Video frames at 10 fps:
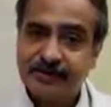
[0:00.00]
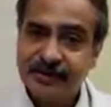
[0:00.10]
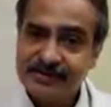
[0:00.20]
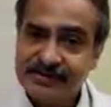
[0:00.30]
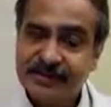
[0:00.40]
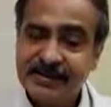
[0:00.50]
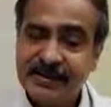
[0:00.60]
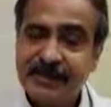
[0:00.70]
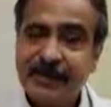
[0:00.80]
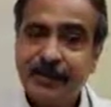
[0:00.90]
This
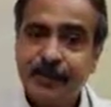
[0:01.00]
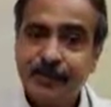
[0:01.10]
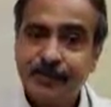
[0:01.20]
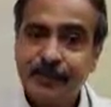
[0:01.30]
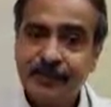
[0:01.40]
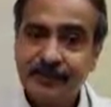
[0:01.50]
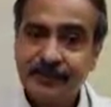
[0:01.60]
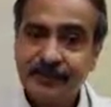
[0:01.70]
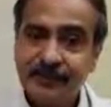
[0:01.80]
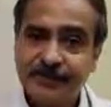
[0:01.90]
slit-like
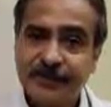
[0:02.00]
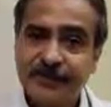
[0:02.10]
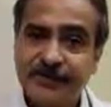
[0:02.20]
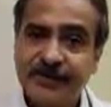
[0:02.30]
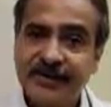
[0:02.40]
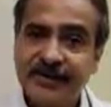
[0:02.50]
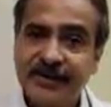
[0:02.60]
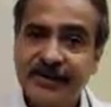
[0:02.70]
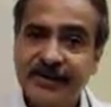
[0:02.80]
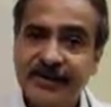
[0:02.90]
opening is of varying
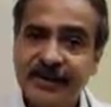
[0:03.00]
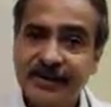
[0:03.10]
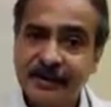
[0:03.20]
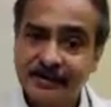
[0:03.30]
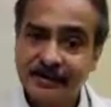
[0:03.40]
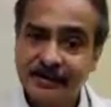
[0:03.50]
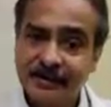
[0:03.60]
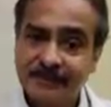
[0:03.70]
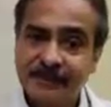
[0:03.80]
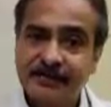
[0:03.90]
length and depth,
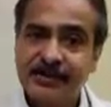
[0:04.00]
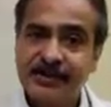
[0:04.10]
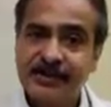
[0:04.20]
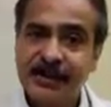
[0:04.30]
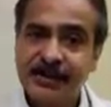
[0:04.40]
which is